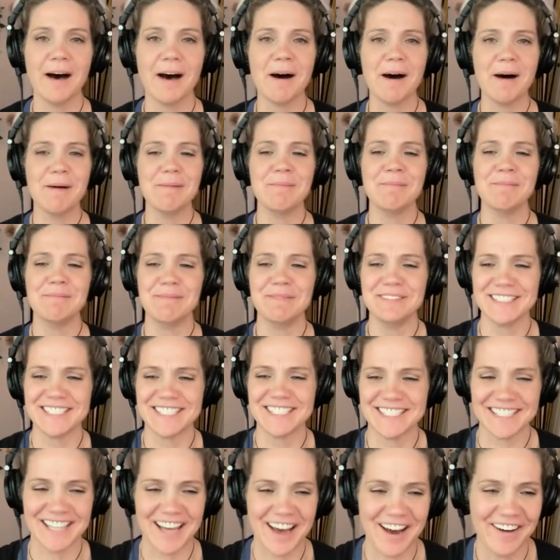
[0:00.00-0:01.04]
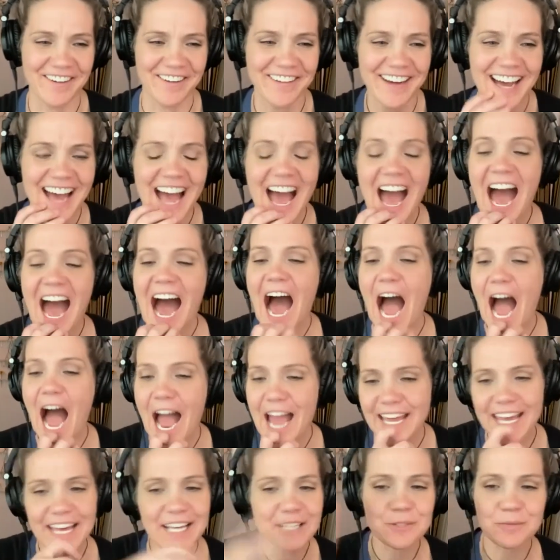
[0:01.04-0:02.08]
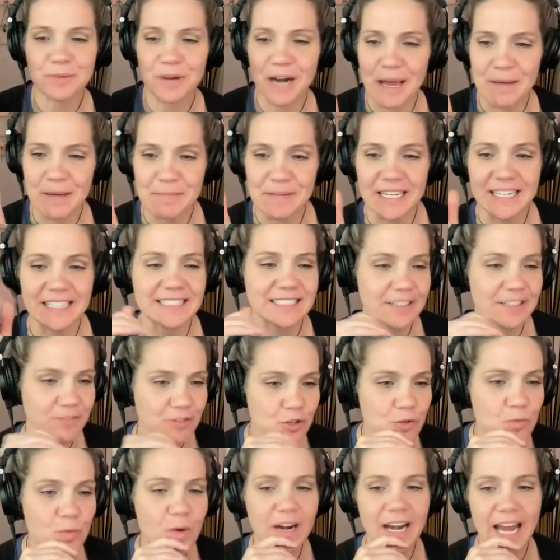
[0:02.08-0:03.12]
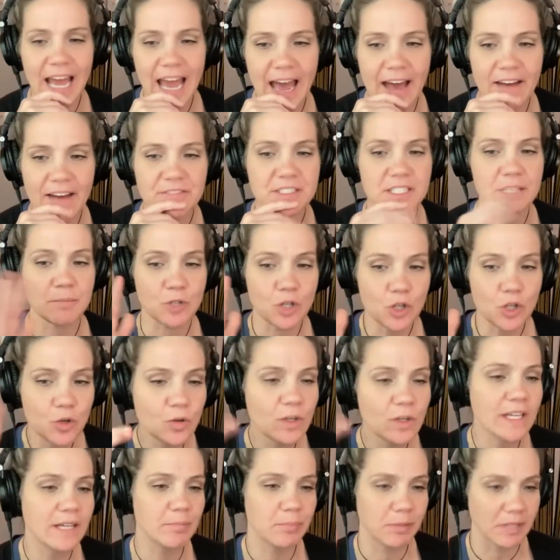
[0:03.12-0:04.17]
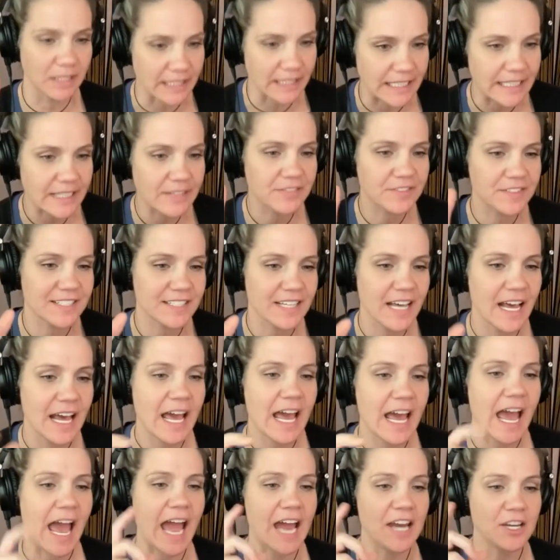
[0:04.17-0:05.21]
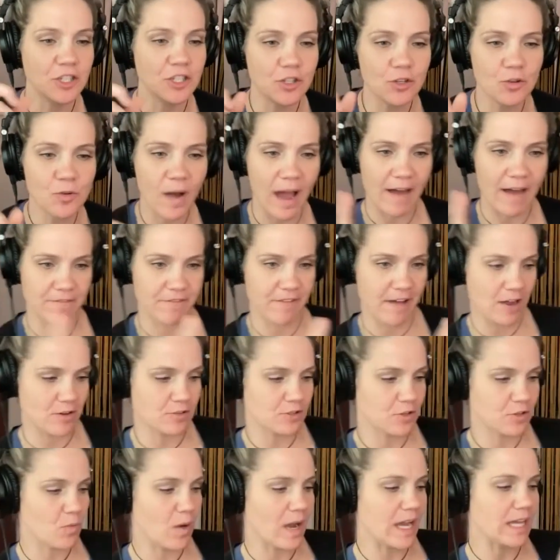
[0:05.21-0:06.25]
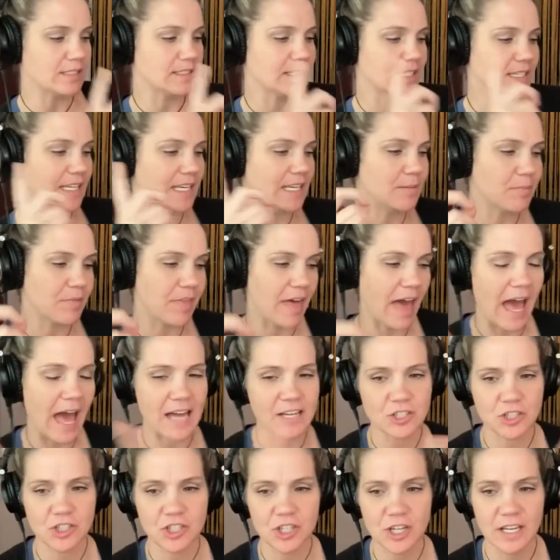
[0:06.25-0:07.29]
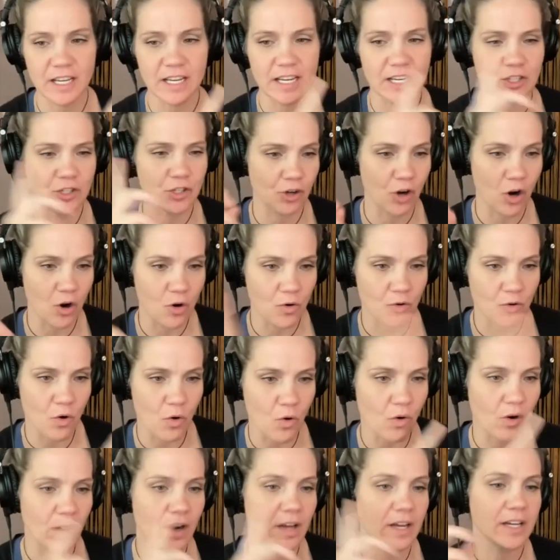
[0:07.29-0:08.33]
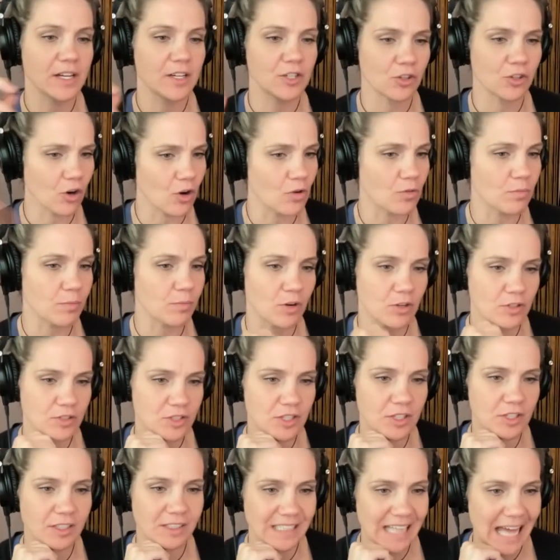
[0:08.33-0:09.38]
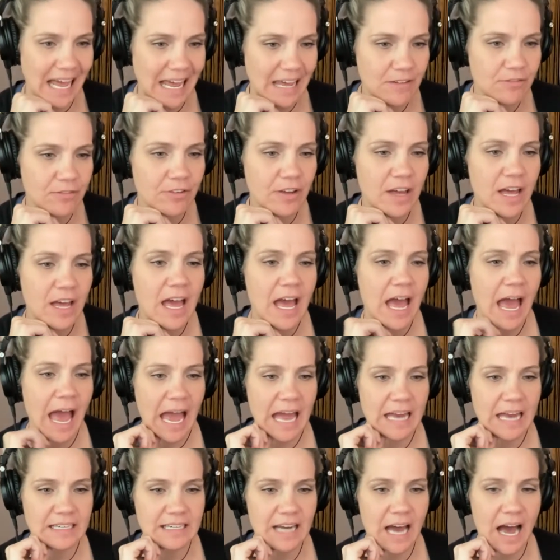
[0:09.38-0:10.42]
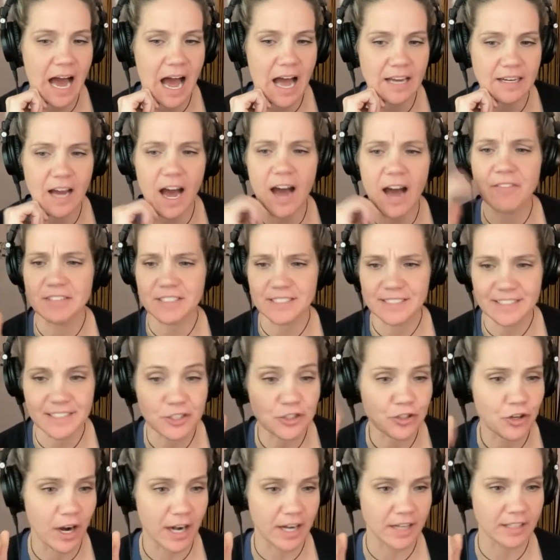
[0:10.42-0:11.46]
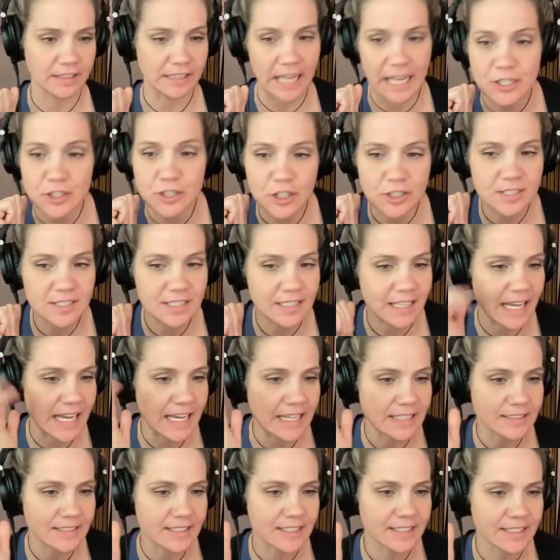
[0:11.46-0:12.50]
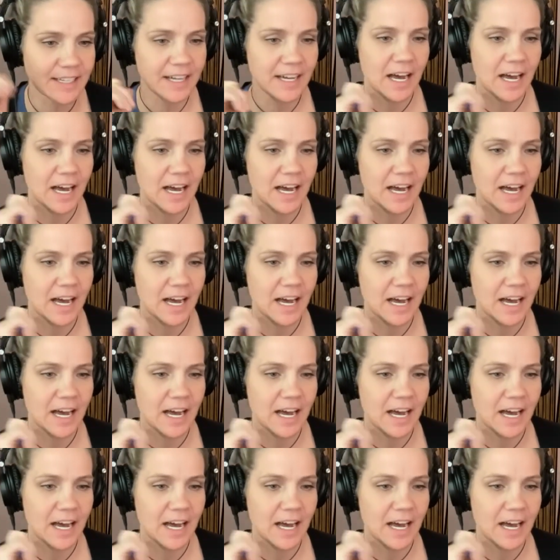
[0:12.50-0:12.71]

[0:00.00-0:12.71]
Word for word: Um, so I guess what I mean is if you want to have some kooky beliefs and you have found a way to keep that shit in your own aura and your own personal life and not obviously try to legislate